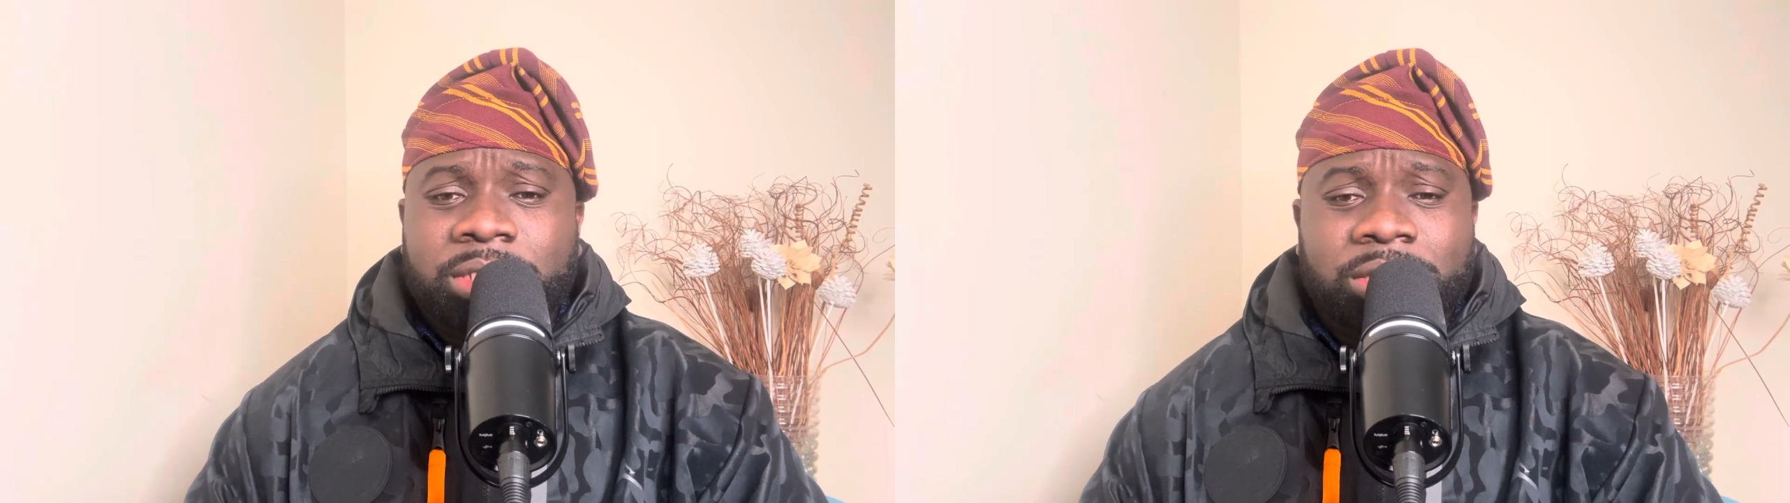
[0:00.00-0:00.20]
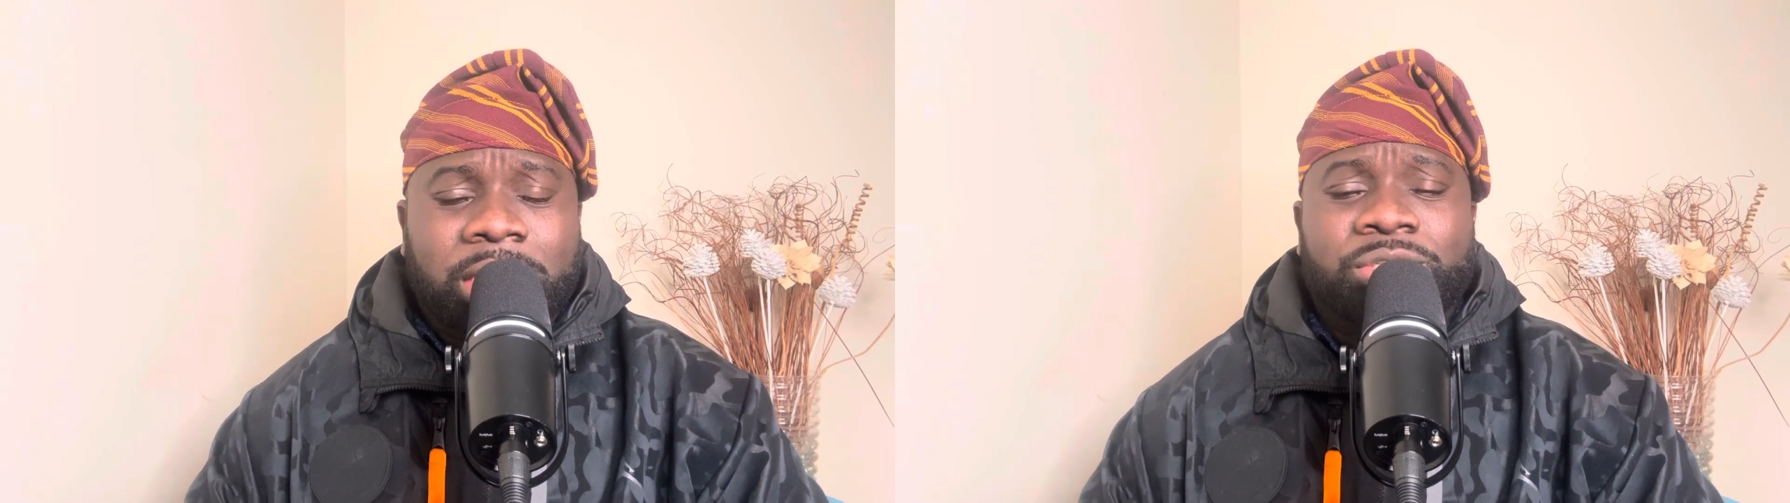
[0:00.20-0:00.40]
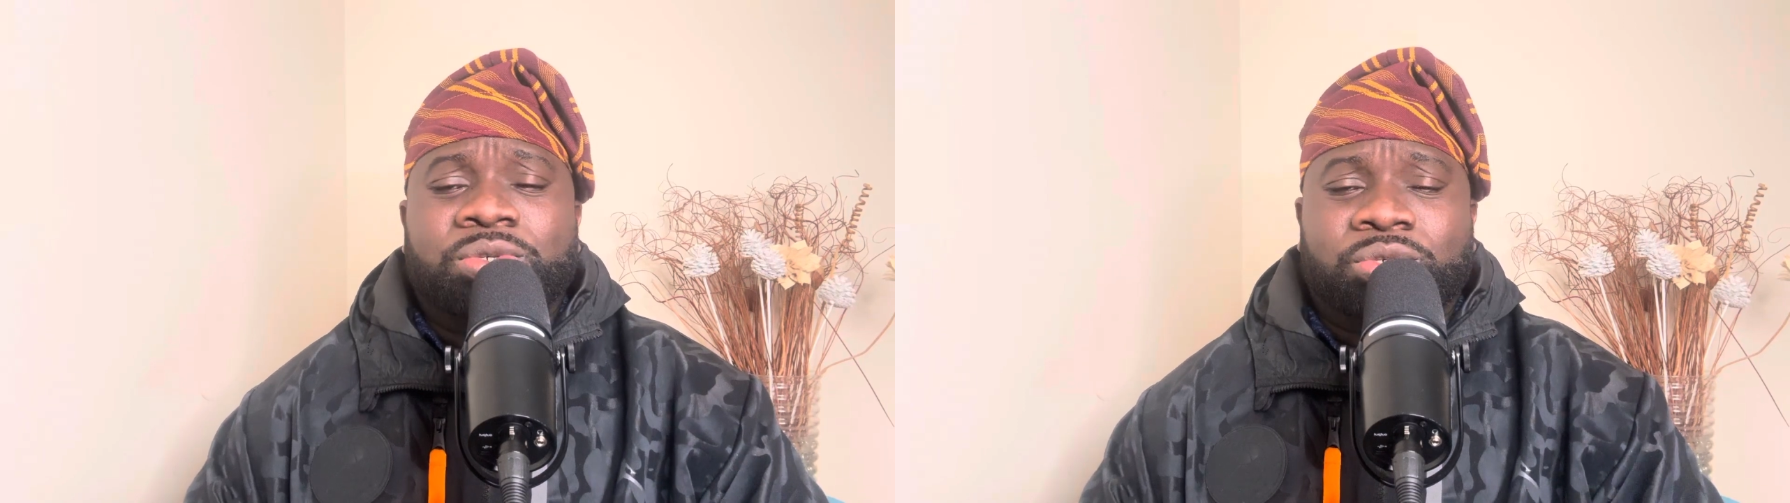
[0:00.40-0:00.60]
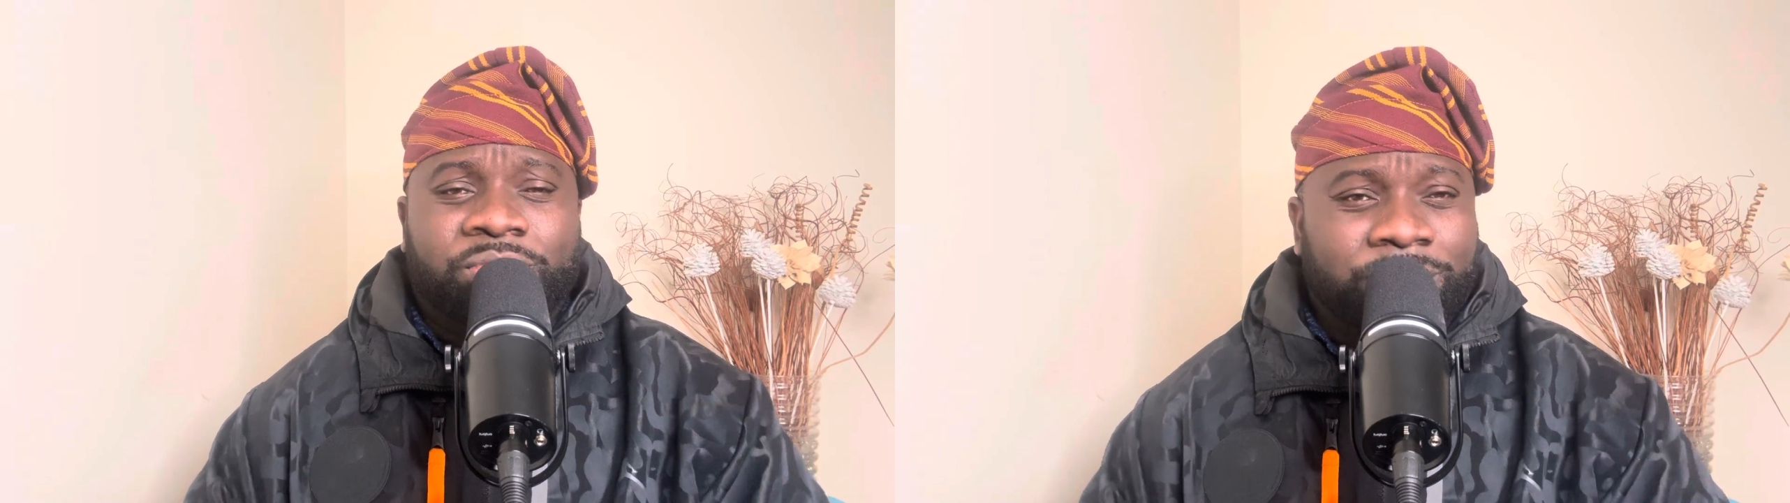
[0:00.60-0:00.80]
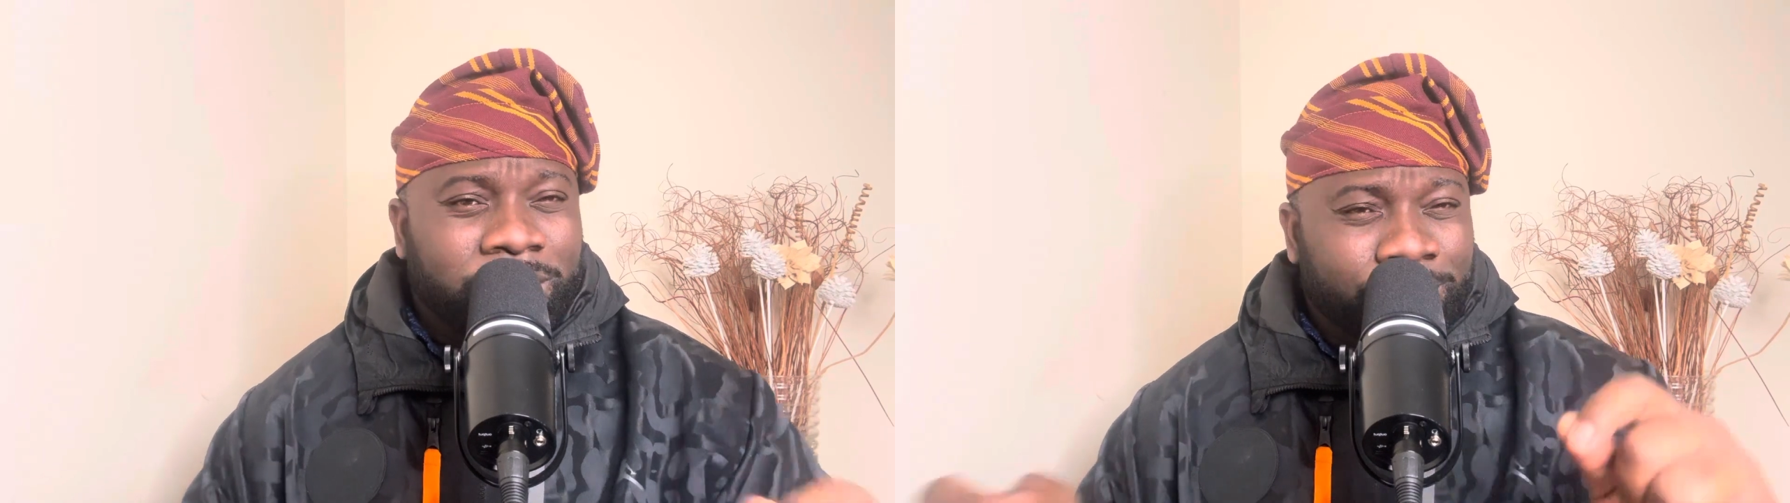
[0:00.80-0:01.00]
and as usual,
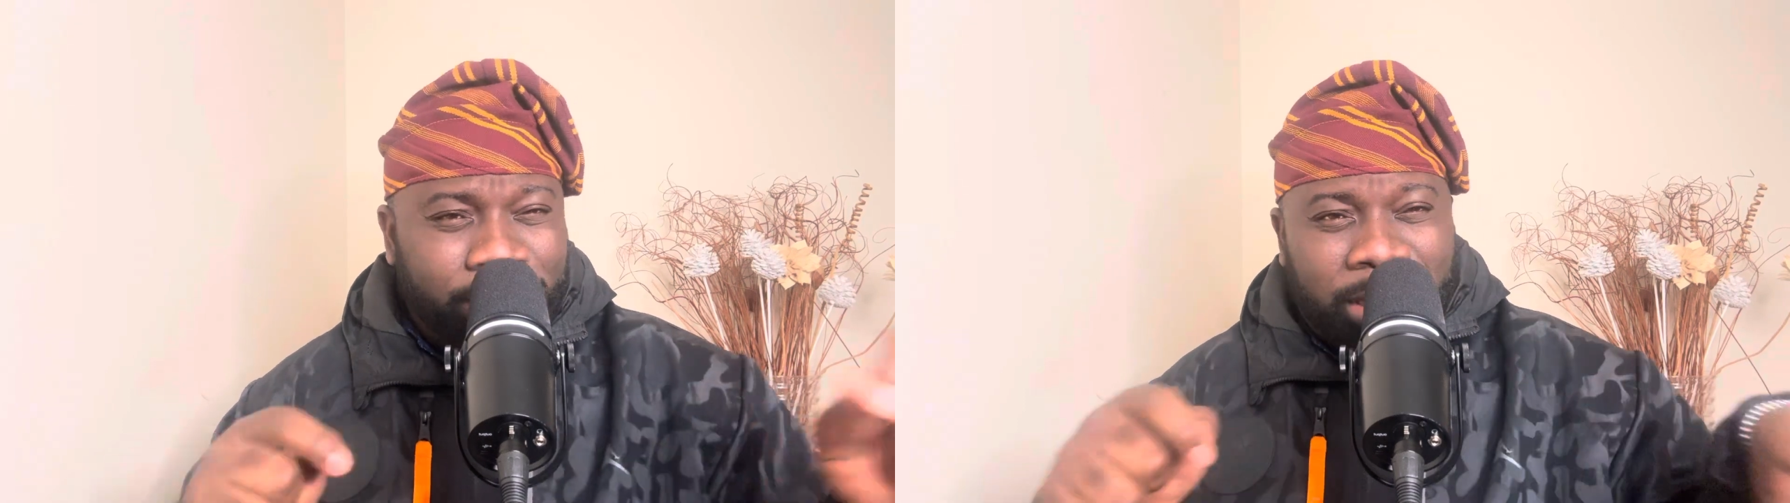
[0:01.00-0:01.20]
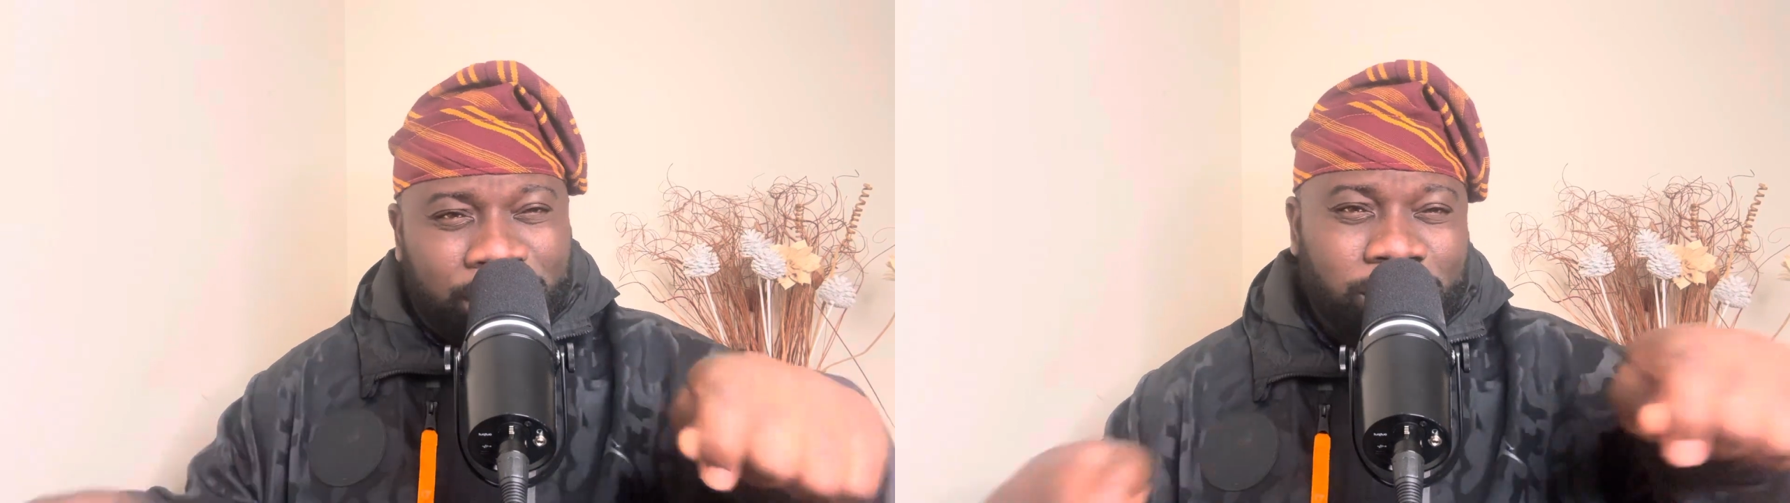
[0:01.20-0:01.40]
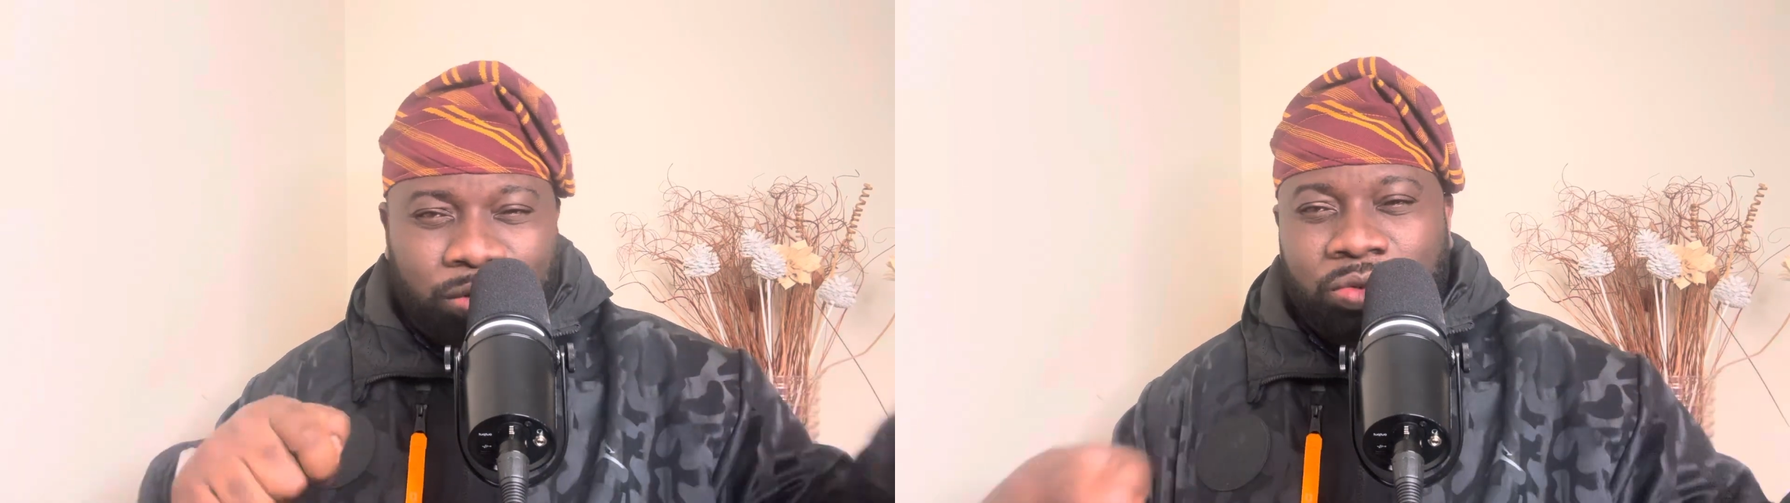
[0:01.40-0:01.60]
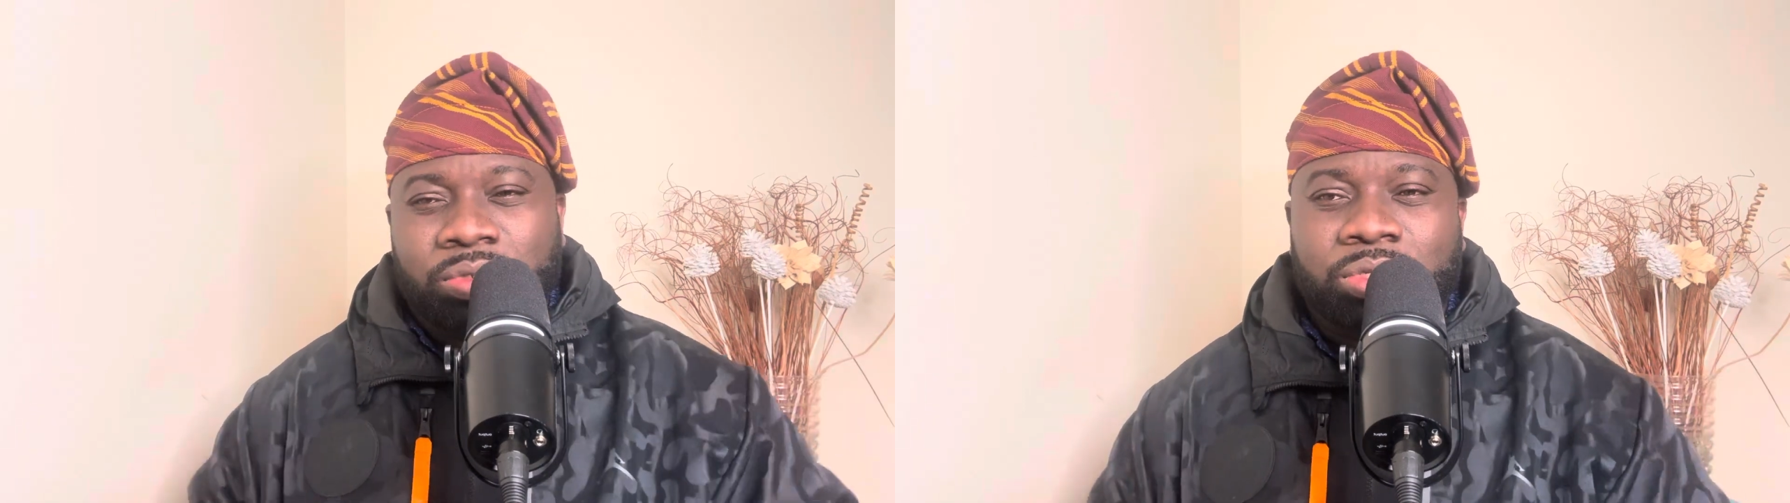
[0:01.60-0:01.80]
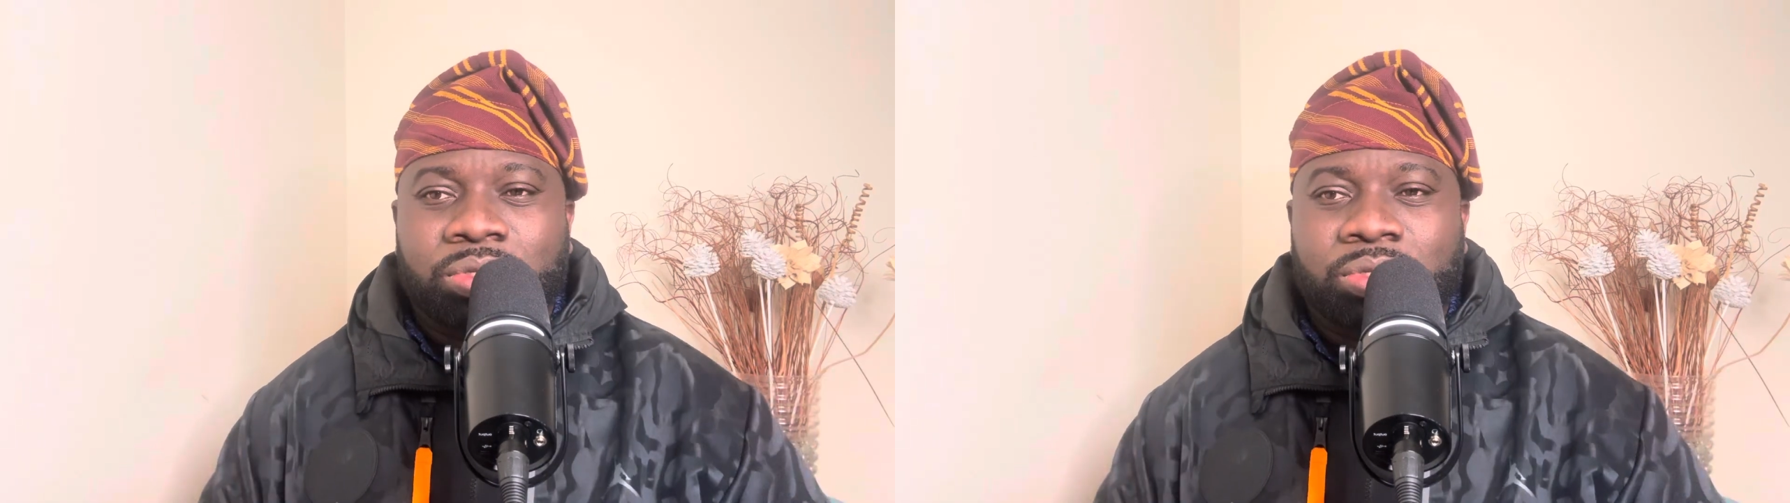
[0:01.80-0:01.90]
very magical.